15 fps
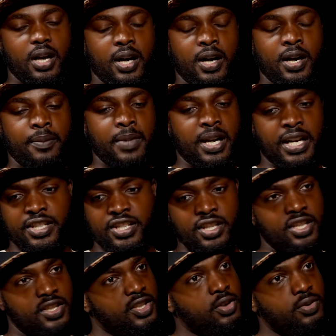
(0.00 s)
Um, and I did
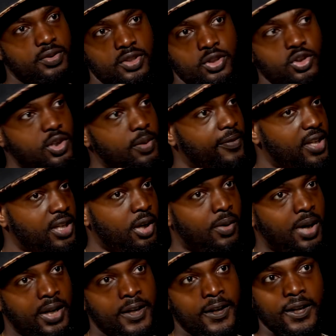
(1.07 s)
a U- YouTube
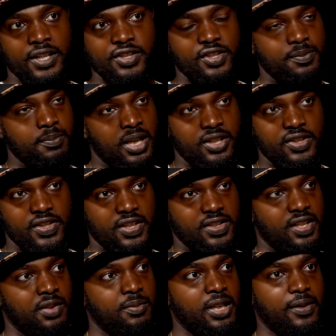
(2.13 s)
video on it. I just made a
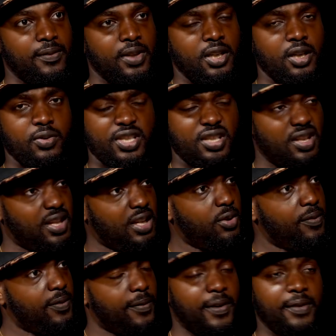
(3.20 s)
16 minute video, which I think
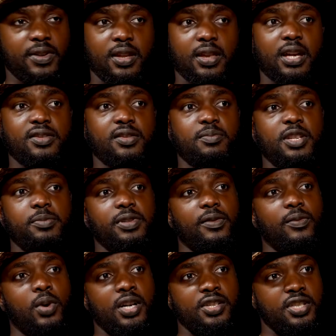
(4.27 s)
over 50,000 people
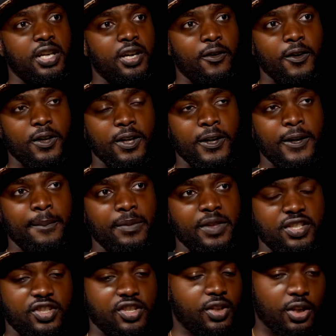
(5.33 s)
have watched now. Um,
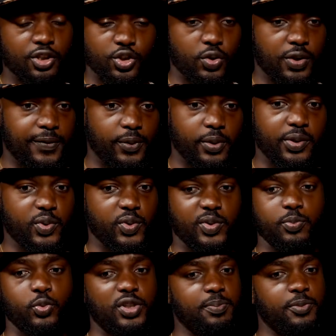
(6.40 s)
it's just called George Floyd
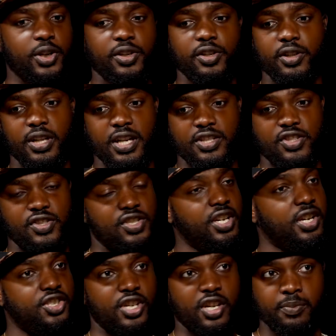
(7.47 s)
was, was murdered. I just
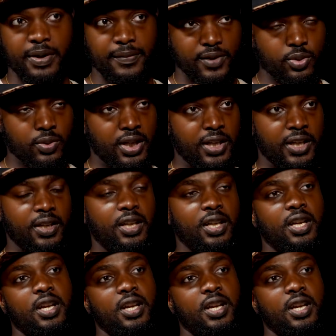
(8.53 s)
sh- shared my view on it.